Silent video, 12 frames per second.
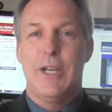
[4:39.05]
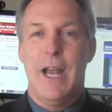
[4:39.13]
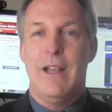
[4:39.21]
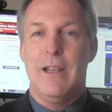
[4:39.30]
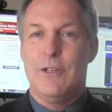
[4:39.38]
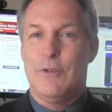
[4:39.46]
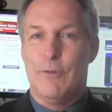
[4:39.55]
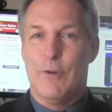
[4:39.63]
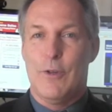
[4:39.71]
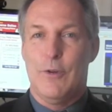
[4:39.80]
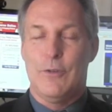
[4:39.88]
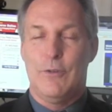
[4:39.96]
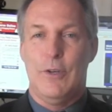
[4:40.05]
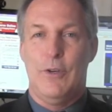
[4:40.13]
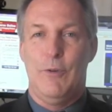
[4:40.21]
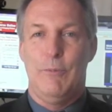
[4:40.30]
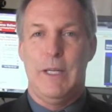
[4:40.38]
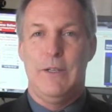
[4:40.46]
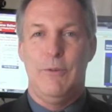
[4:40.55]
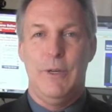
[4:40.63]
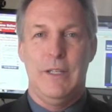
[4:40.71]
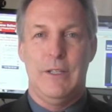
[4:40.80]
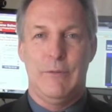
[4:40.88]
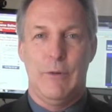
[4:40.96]
challenge for those of you who've been
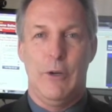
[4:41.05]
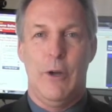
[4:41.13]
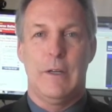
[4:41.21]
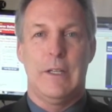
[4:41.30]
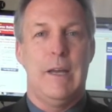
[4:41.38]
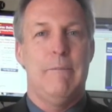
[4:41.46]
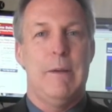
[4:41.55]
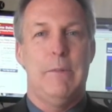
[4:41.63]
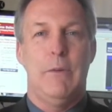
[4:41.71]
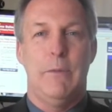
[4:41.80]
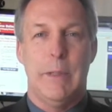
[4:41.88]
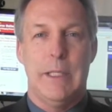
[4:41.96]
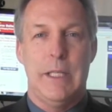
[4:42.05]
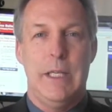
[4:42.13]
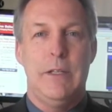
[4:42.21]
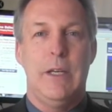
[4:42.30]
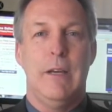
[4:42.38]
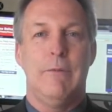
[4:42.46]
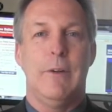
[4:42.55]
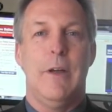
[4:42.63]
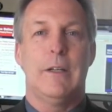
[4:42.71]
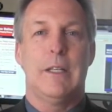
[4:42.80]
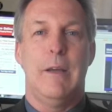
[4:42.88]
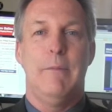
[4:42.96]
doing this for a long time, maybe you've been teaching it for a
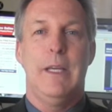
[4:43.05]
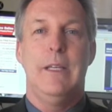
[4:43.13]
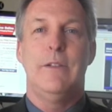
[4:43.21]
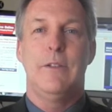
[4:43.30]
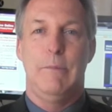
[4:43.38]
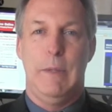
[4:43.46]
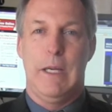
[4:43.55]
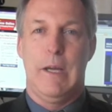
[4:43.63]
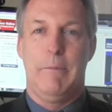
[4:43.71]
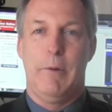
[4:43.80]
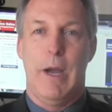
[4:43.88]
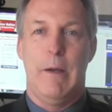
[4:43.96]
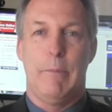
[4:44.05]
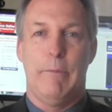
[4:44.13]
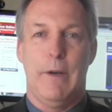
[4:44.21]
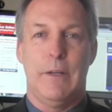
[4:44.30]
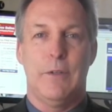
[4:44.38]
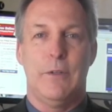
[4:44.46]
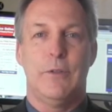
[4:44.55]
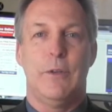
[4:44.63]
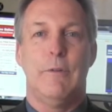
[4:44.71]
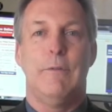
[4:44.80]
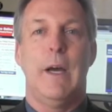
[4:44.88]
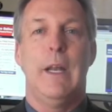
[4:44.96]
long time, is to become grant professional
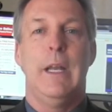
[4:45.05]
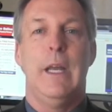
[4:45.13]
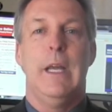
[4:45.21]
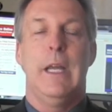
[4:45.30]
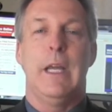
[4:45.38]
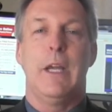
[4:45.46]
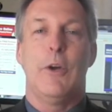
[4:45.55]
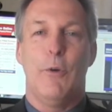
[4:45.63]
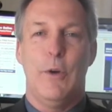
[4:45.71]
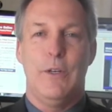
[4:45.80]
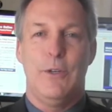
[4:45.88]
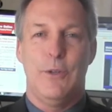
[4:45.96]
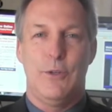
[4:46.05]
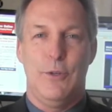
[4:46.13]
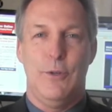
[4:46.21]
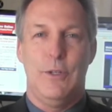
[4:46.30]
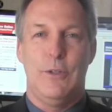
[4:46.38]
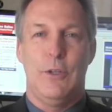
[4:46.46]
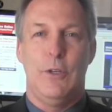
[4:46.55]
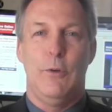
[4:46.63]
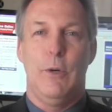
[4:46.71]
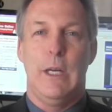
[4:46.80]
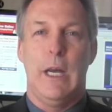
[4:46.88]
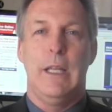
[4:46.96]
certified. Encourage your students to
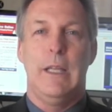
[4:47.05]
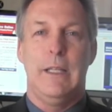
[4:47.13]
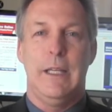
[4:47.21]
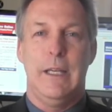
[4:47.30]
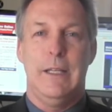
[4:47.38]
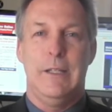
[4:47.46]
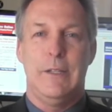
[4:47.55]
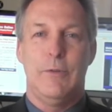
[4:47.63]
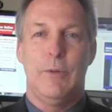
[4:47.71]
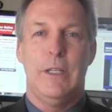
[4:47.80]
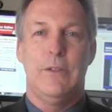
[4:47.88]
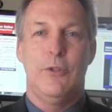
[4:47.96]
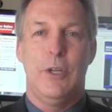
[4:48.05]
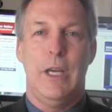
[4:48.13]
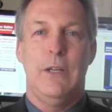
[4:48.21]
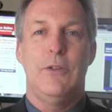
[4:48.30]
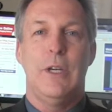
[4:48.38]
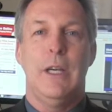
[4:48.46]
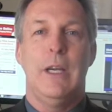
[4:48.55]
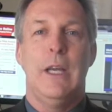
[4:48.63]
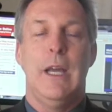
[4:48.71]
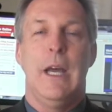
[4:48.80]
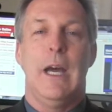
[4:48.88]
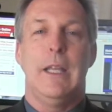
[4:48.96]
do it. I think the industry is changing.
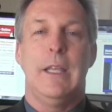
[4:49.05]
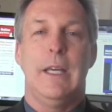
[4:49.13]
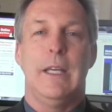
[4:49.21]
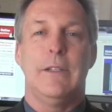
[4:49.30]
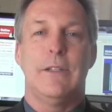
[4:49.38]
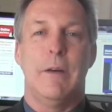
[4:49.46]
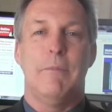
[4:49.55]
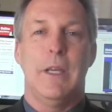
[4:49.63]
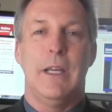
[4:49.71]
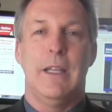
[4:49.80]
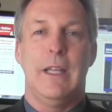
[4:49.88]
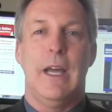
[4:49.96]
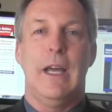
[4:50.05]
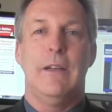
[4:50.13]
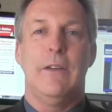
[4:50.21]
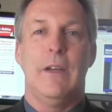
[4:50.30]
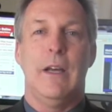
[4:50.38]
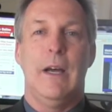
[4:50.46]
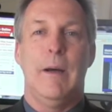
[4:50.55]
I think it's something that